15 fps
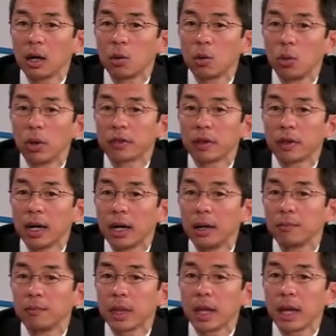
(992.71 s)
with
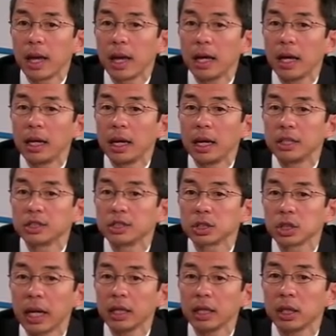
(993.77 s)
a
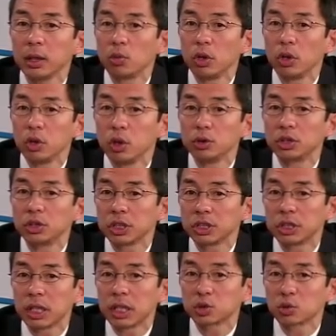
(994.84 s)
slightly reduced
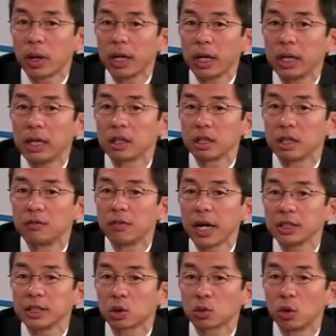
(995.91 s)
success rate in the
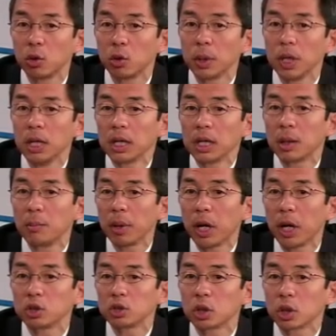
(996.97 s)
device group
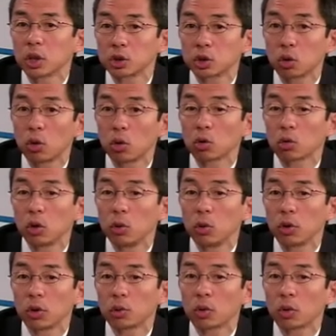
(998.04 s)
compared to the control group
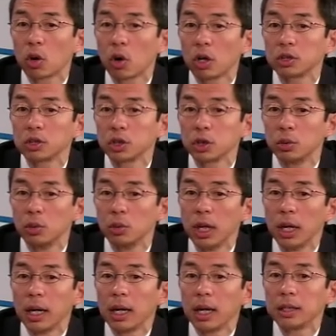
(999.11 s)
with regard to
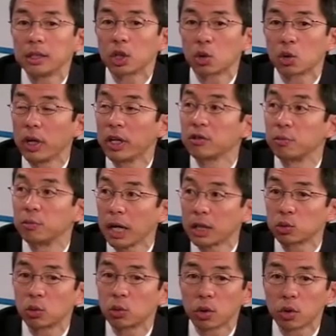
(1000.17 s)
degree of
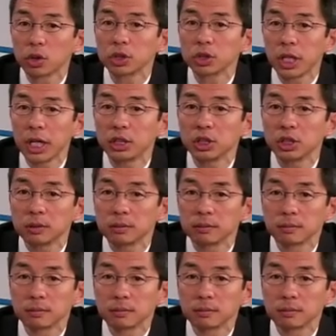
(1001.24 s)
mitral regurgitation.